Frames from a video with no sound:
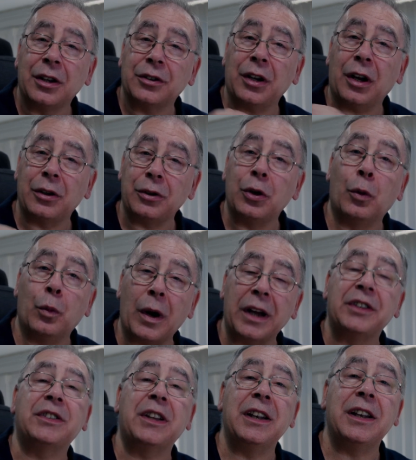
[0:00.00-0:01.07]
So you're
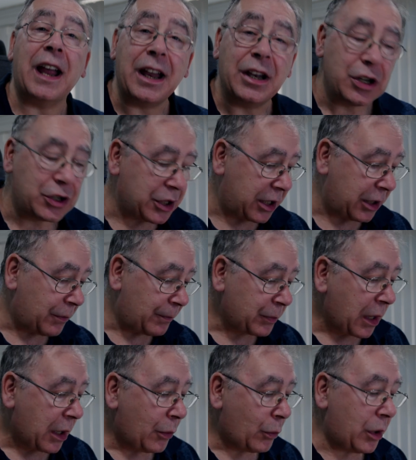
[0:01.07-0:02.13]
wasting energy.
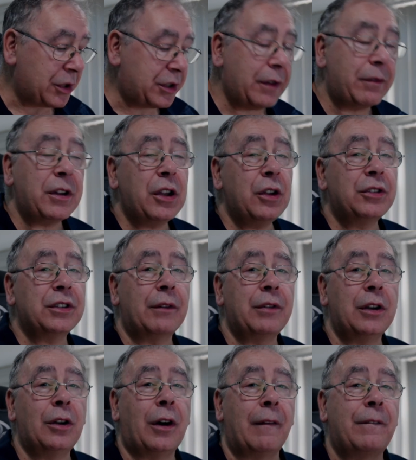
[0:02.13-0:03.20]
Whereas if you use
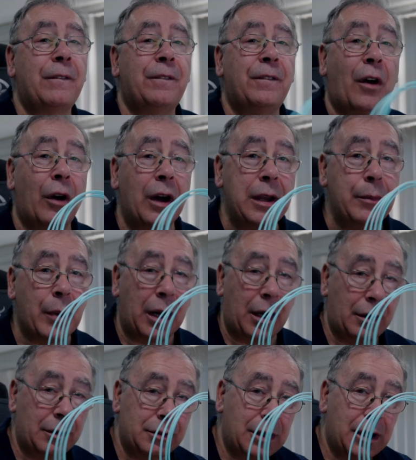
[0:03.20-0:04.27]
something like
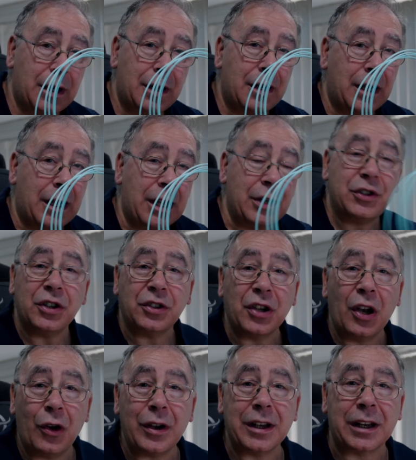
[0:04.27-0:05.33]
fiber, it's just
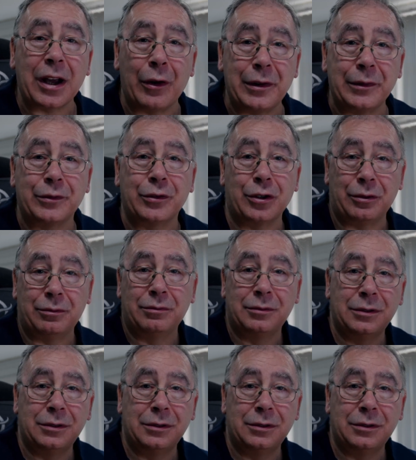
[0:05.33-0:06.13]
the light going through.